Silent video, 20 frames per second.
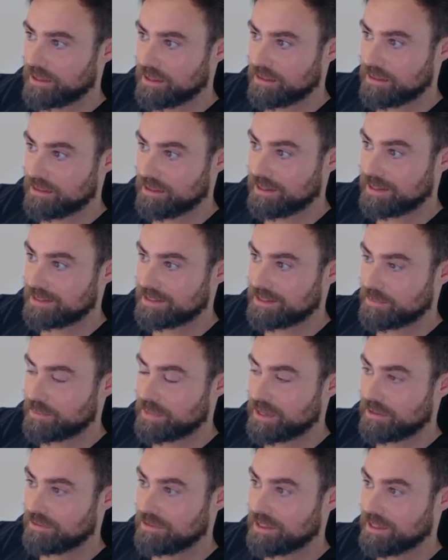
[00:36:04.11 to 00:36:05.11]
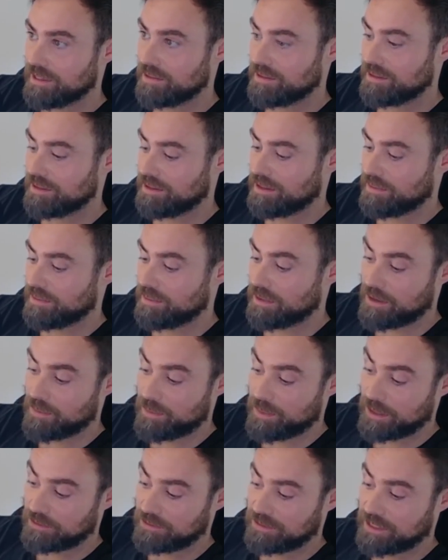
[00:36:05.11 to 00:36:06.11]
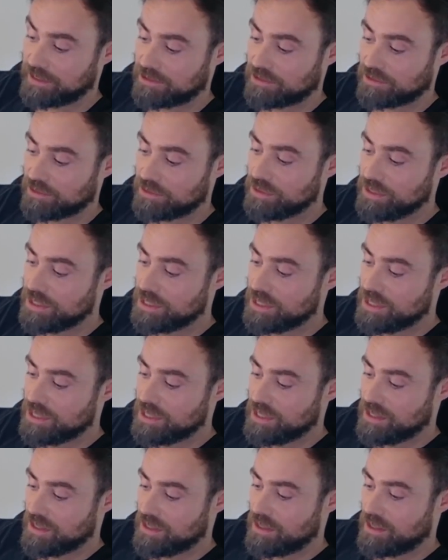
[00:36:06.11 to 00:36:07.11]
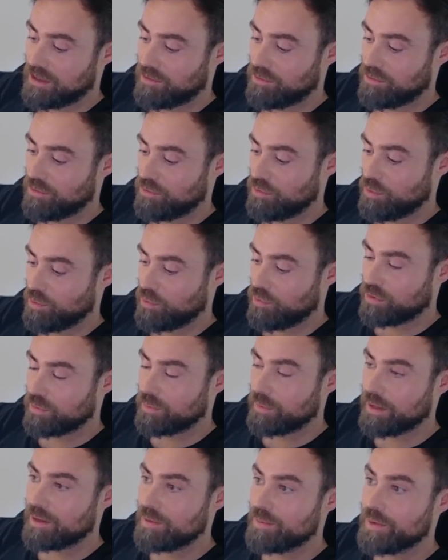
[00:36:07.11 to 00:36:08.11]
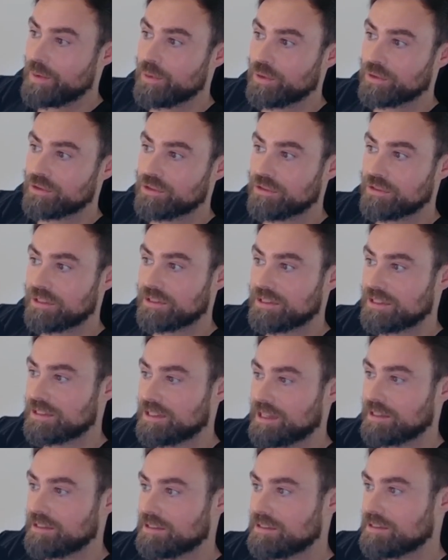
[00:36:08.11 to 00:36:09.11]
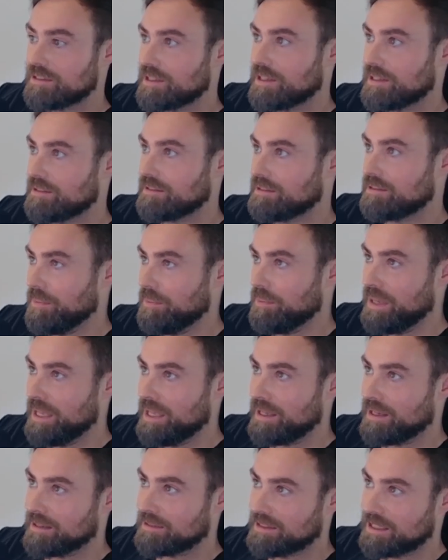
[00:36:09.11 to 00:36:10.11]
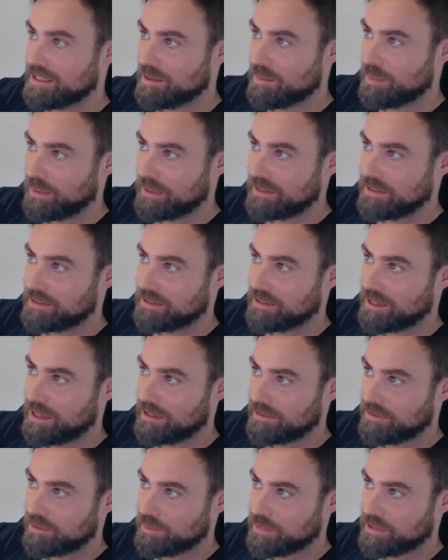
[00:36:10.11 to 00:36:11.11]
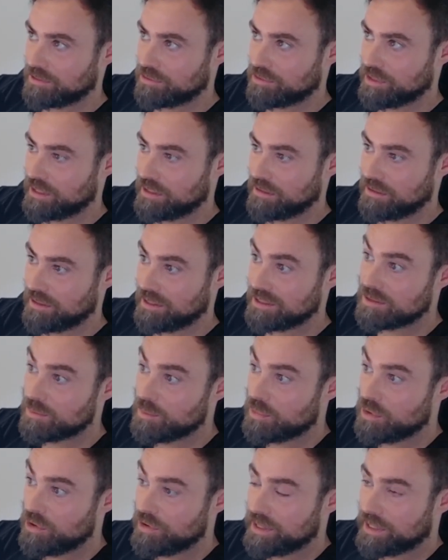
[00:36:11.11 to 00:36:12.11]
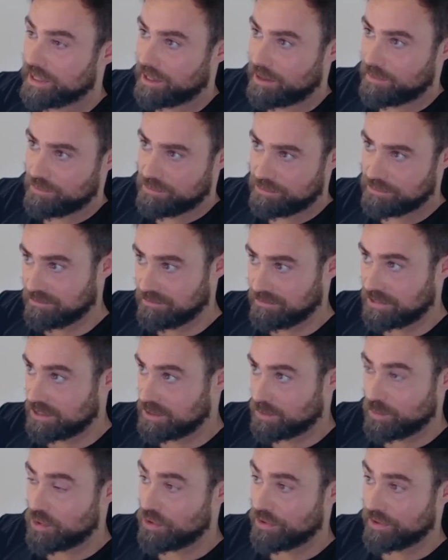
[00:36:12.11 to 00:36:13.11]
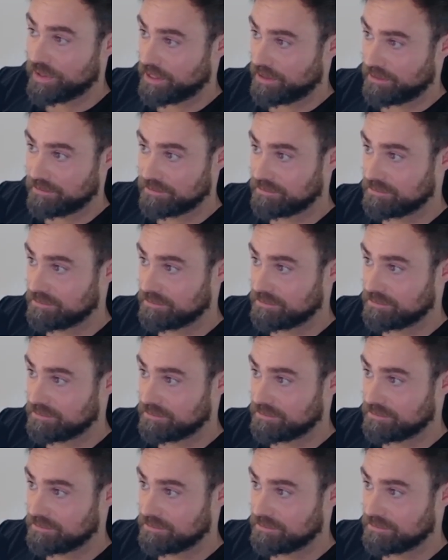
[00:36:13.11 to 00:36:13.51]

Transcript: I think it's about that. So what many people don't understand is that being a disciplined and algorithmic trader, it's a boring game. It's boring.